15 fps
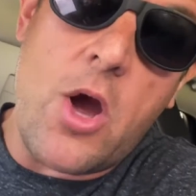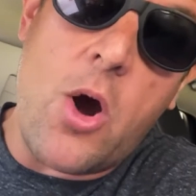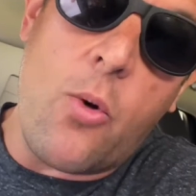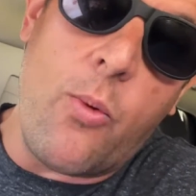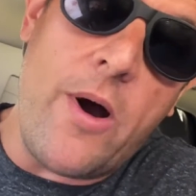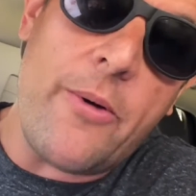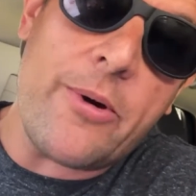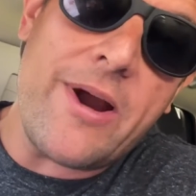
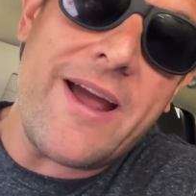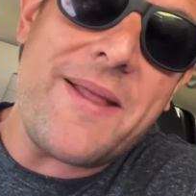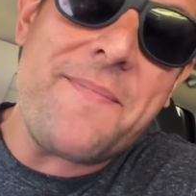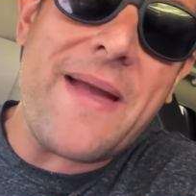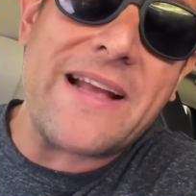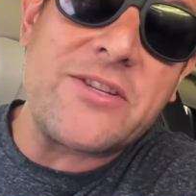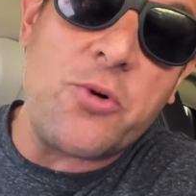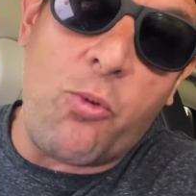Well, we're heading
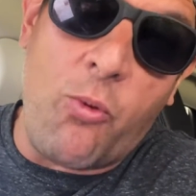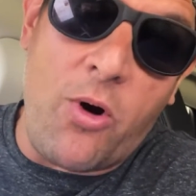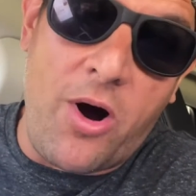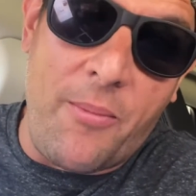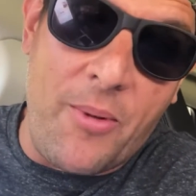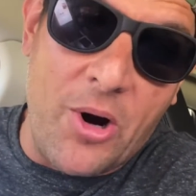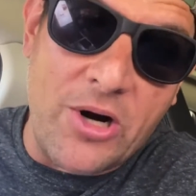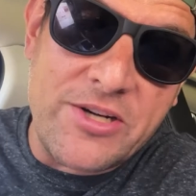back to
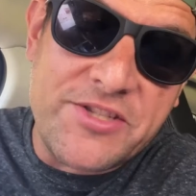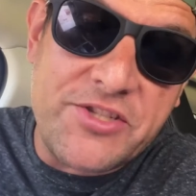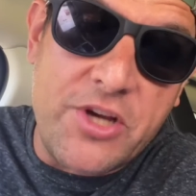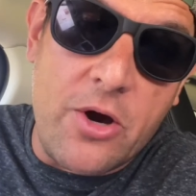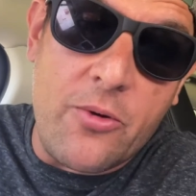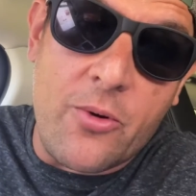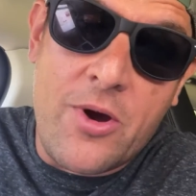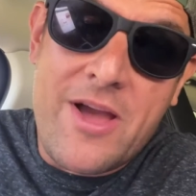Walmart,
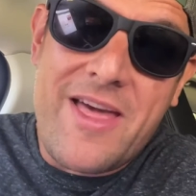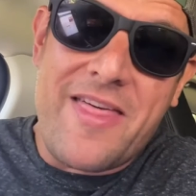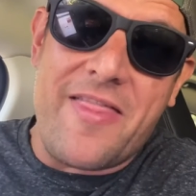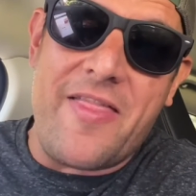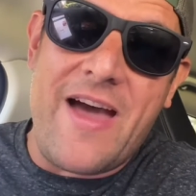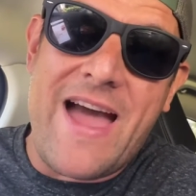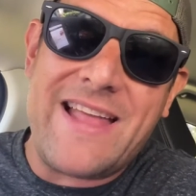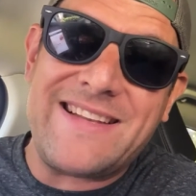so
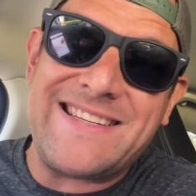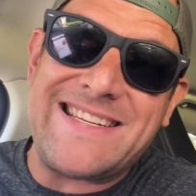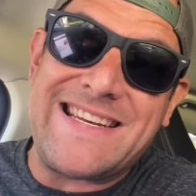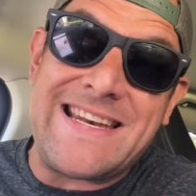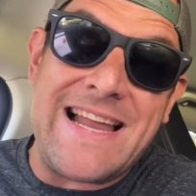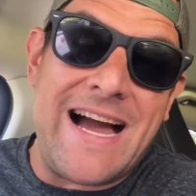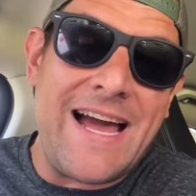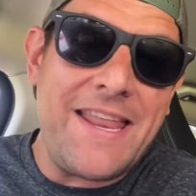that did
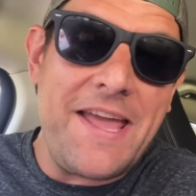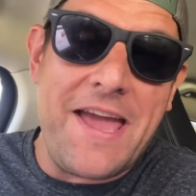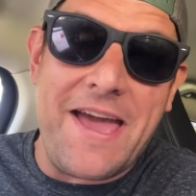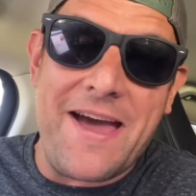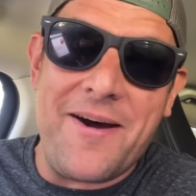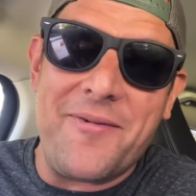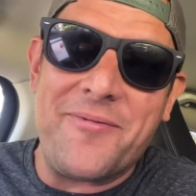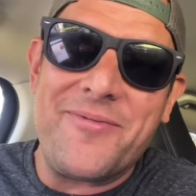not
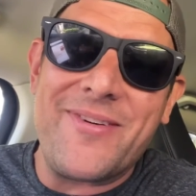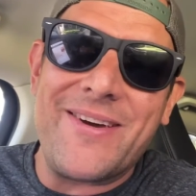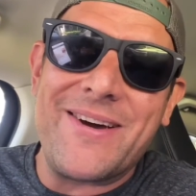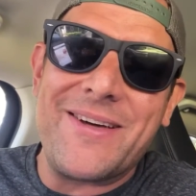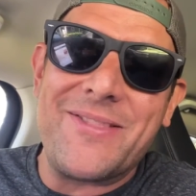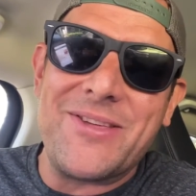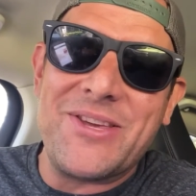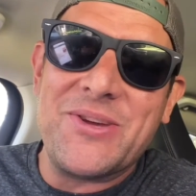have
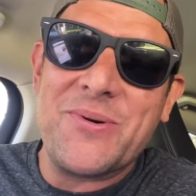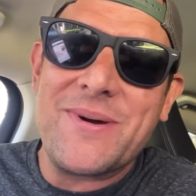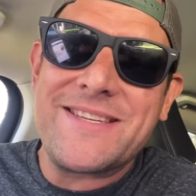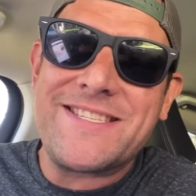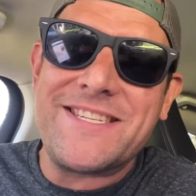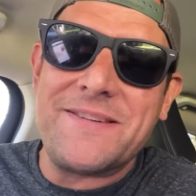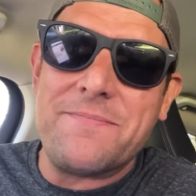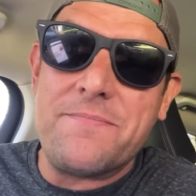the
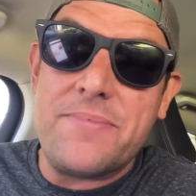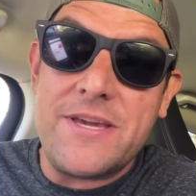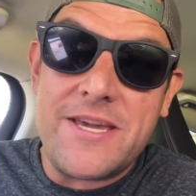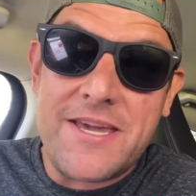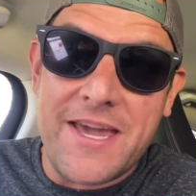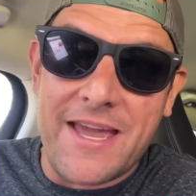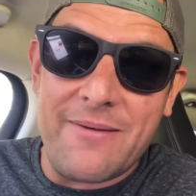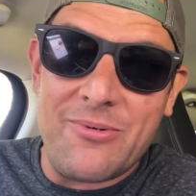USB
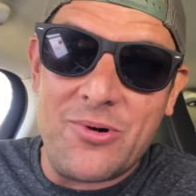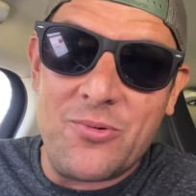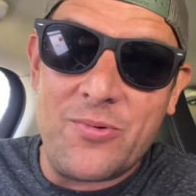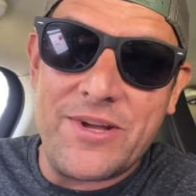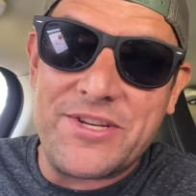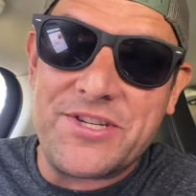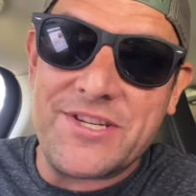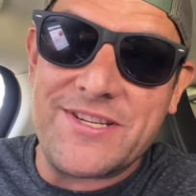cable,
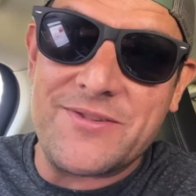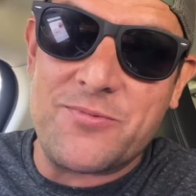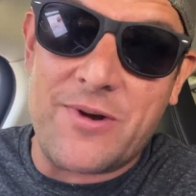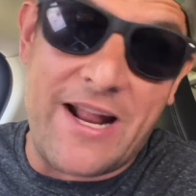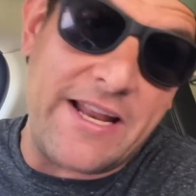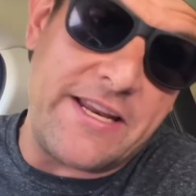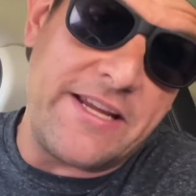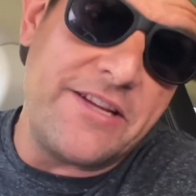which is what
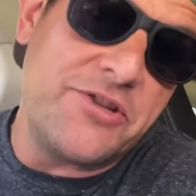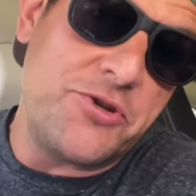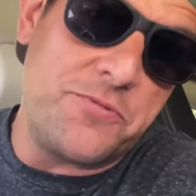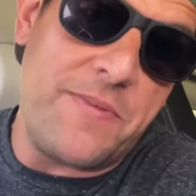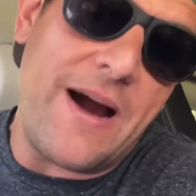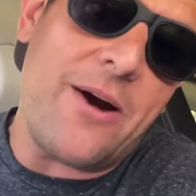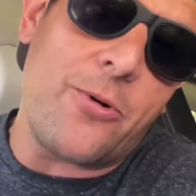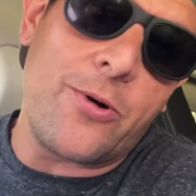I need to
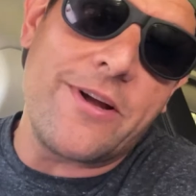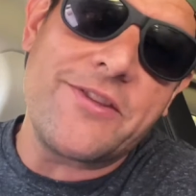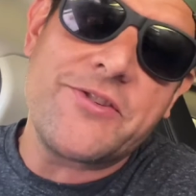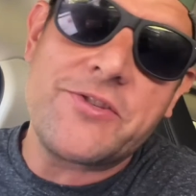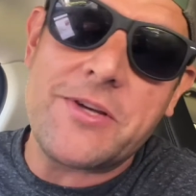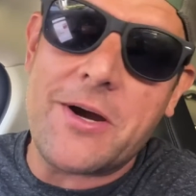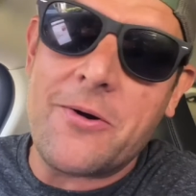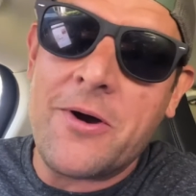power it.
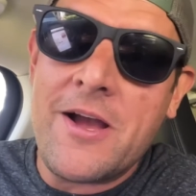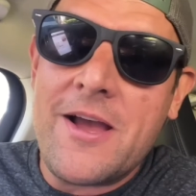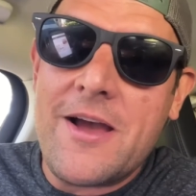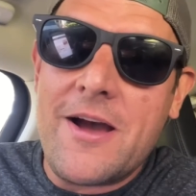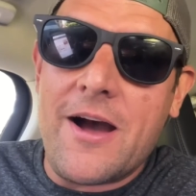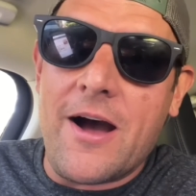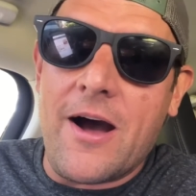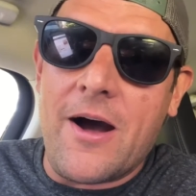So
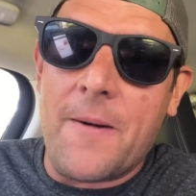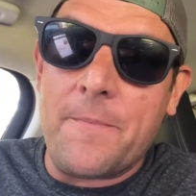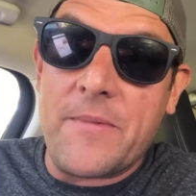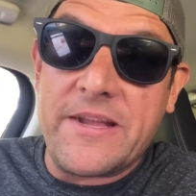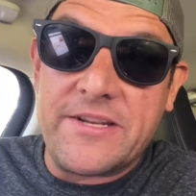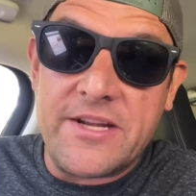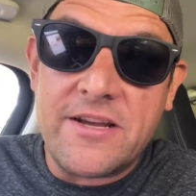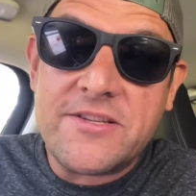
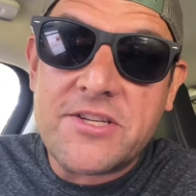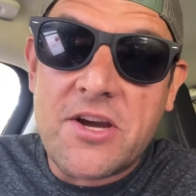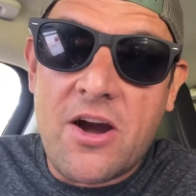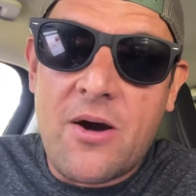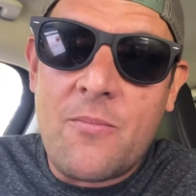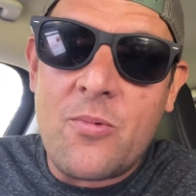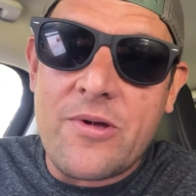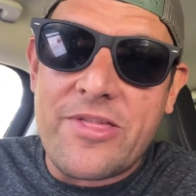it does
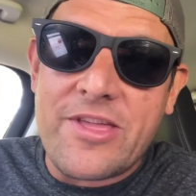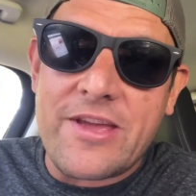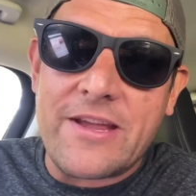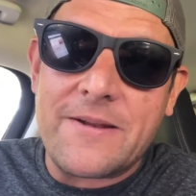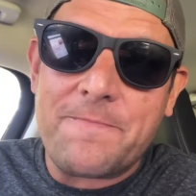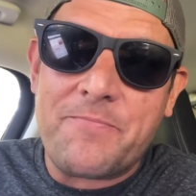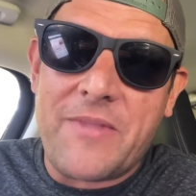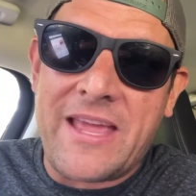come with it,
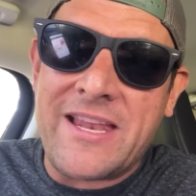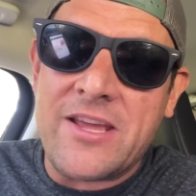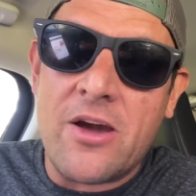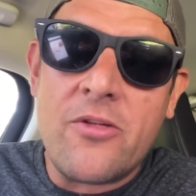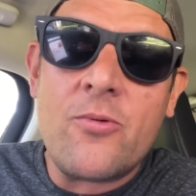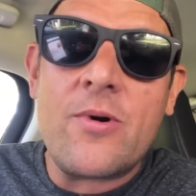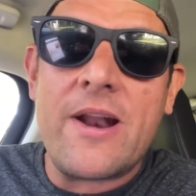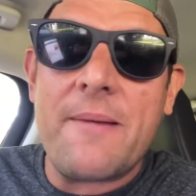and the
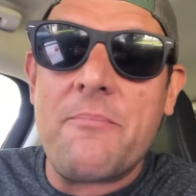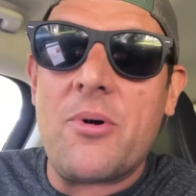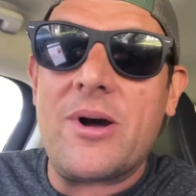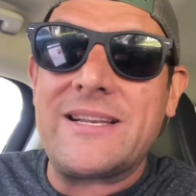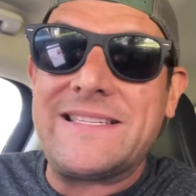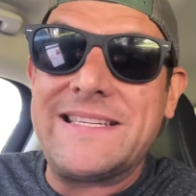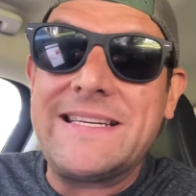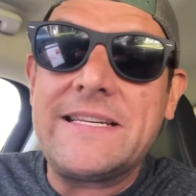other one I
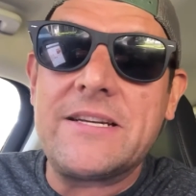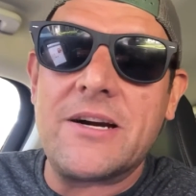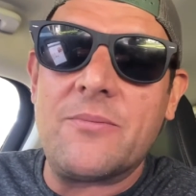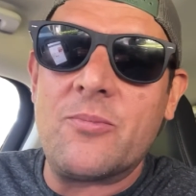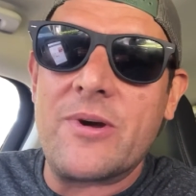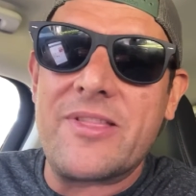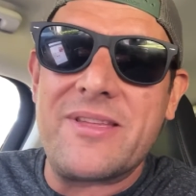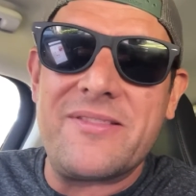bought did come
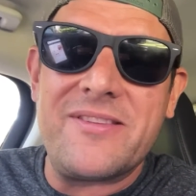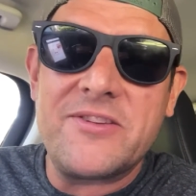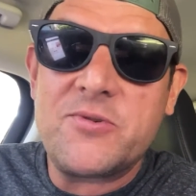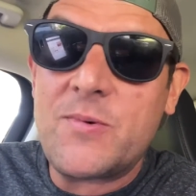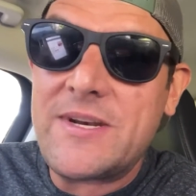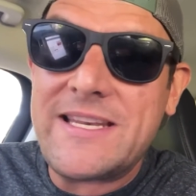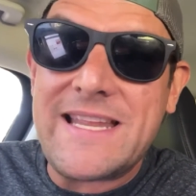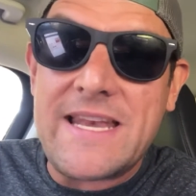with it. This
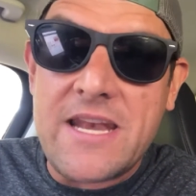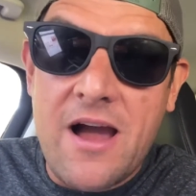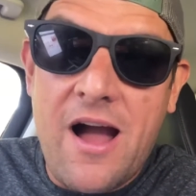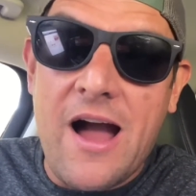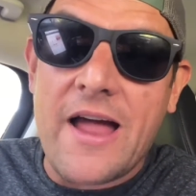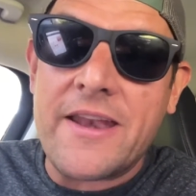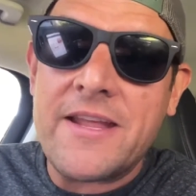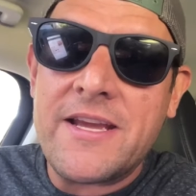one did
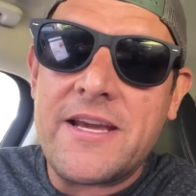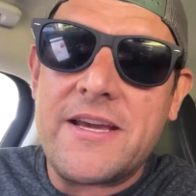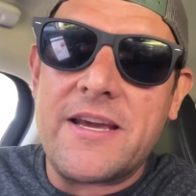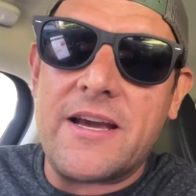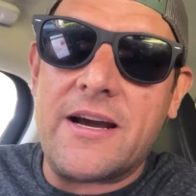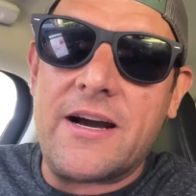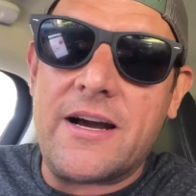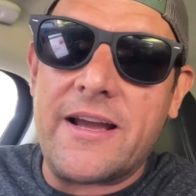not,
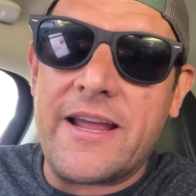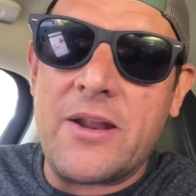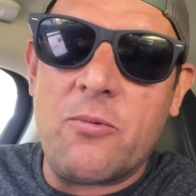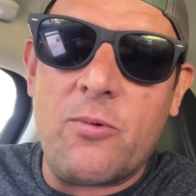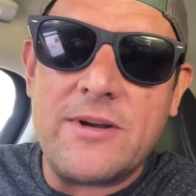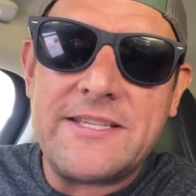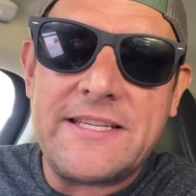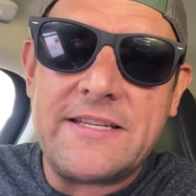and it
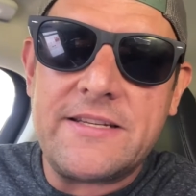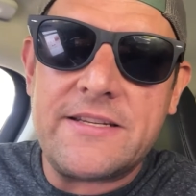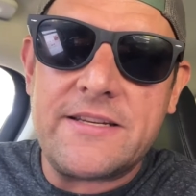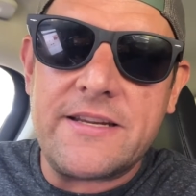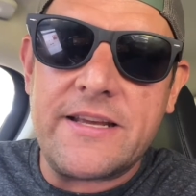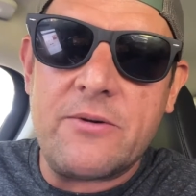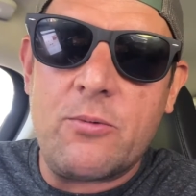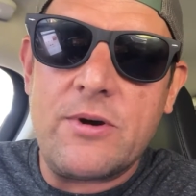
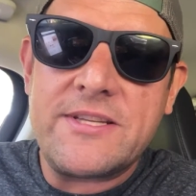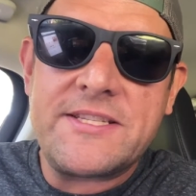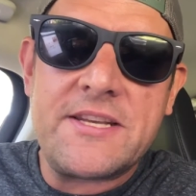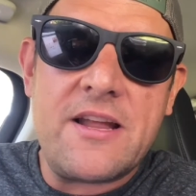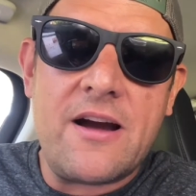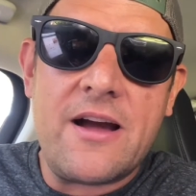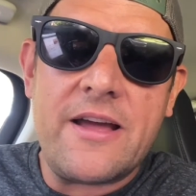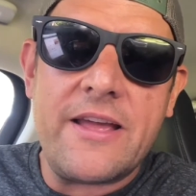
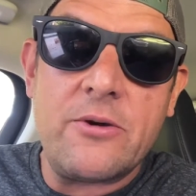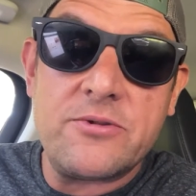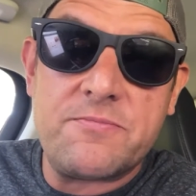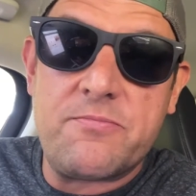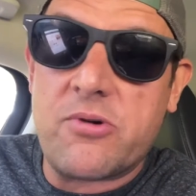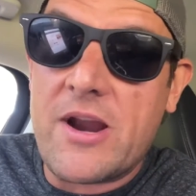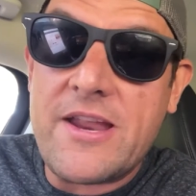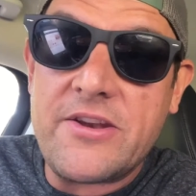was
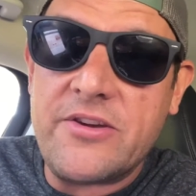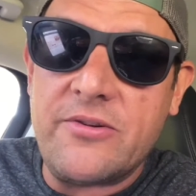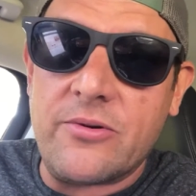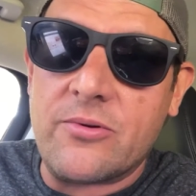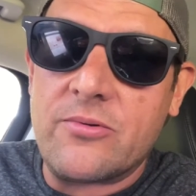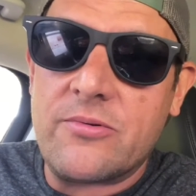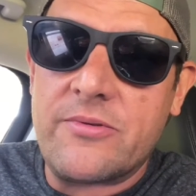brand new.